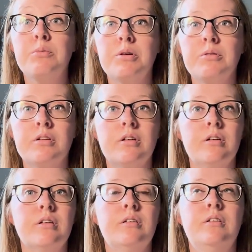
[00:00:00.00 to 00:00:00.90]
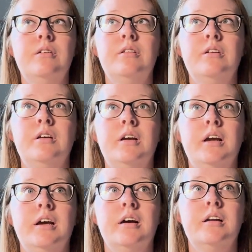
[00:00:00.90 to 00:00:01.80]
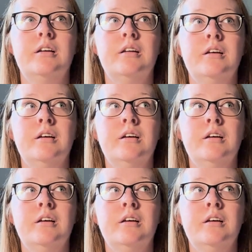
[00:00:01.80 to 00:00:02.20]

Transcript: work with her and